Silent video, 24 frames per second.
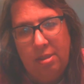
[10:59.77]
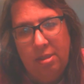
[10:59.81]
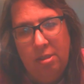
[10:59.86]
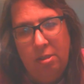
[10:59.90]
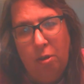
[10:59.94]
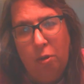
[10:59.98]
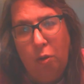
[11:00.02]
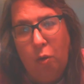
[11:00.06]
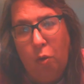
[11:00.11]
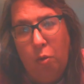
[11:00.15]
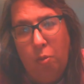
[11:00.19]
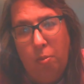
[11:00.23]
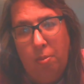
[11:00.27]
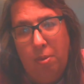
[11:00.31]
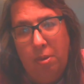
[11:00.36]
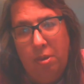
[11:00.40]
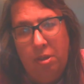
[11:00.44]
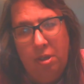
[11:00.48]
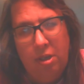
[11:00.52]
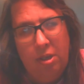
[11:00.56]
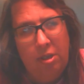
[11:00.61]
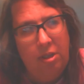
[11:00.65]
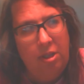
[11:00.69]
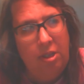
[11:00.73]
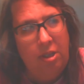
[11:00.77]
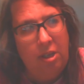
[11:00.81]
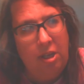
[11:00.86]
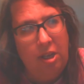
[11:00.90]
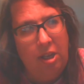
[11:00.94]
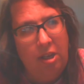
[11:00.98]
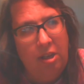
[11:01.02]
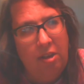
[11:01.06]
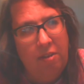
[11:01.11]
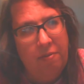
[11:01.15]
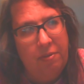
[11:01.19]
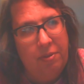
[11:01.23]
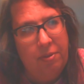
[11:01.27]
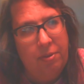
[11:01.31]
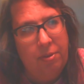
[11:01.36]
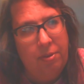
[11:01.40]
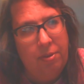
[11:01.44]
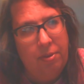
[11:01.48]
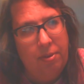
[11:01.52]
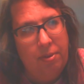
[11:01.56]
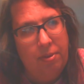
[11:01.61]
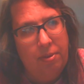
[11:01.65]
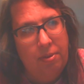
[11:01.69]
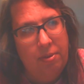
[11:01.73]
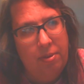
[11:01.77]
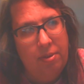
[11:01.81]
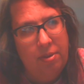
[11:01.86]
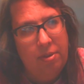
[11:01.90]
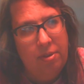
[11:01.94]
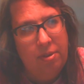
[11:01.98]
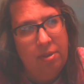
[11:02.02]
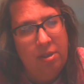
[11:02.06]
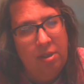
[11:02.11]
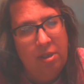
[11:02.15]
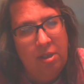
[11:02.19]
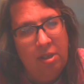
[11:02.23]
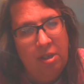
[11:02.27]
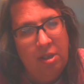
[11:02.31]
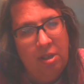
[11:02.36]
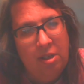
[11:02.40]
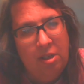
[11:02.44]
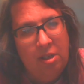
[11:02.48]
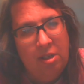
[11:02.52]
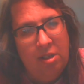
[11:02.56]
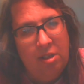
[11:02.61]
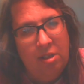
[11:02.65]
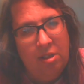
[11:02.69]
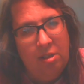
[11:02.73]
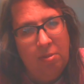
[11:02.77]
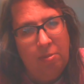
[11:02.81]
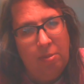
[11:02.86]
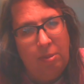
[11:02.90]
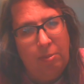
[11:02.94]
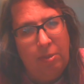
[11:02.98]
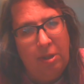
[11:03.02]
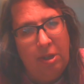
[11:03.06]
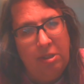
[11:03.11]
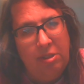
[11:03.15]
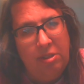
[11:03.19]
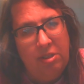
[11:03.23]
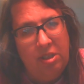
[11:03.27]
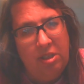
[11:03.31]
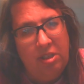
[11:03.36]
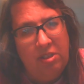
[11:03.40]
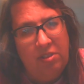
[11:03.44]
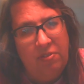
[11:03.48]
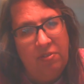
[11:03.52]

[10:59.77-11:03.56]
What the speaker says: A whole bunch. I think I have a total, my mind says